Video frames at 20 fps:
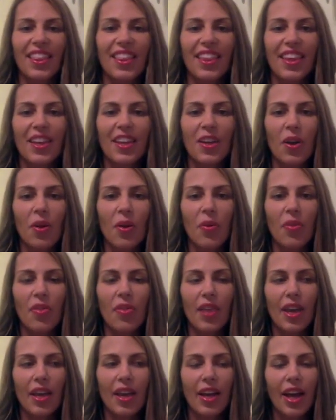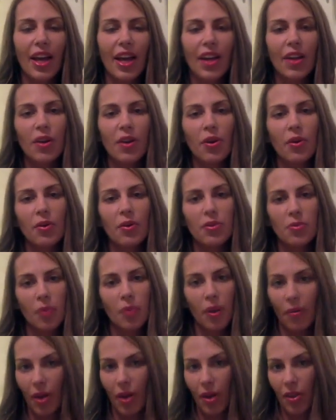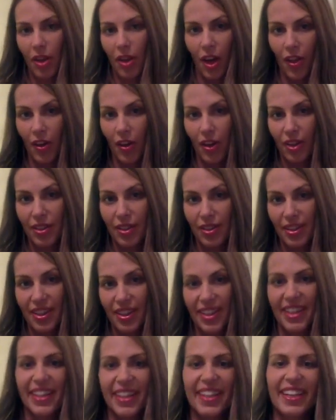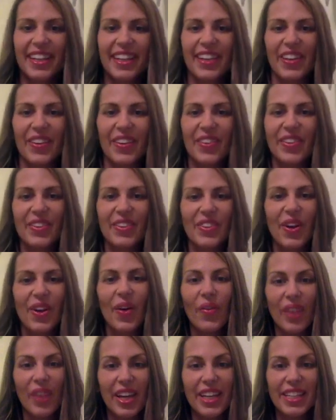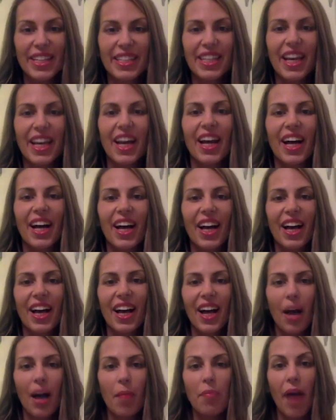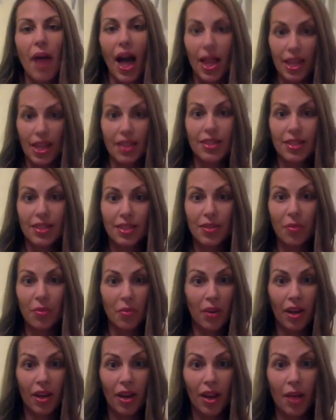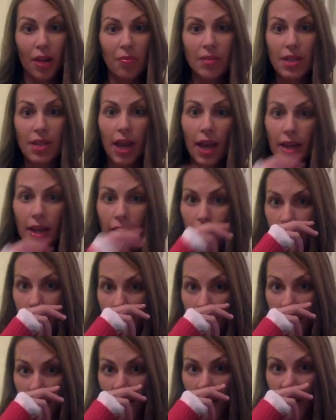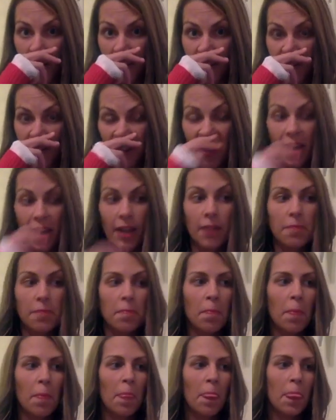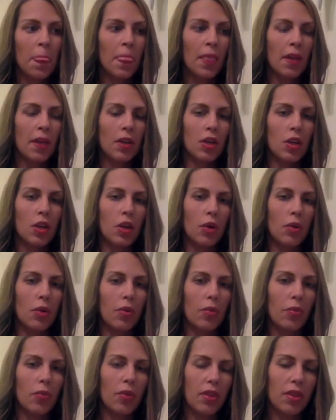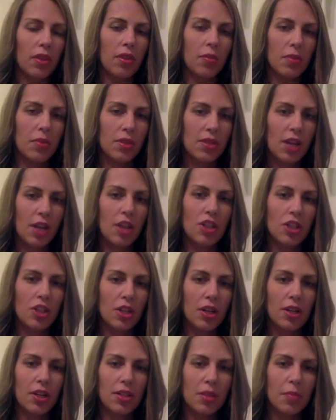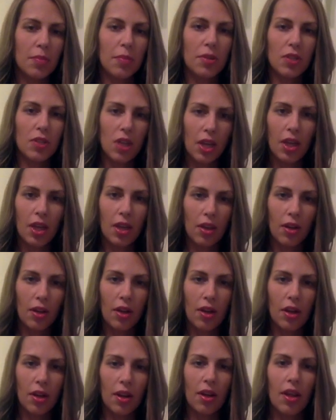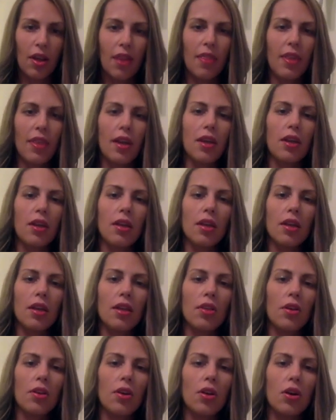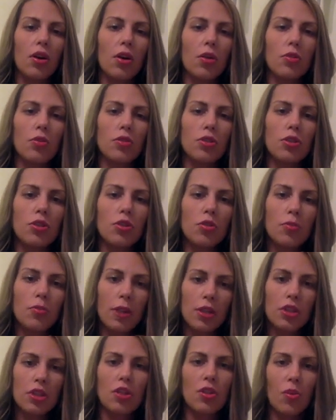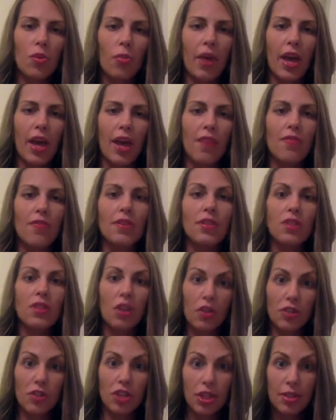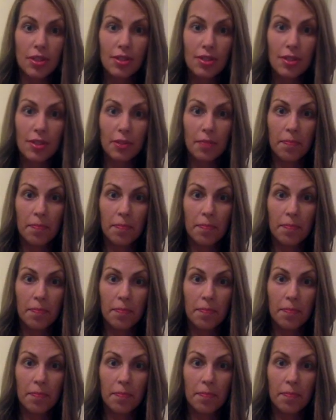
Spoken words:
you know, it kind of goes one way or the other. You know, there's always balance when it comes to any of the signs. And, you know, with Sagittarius in particular, they can either go too much in the way of indulgence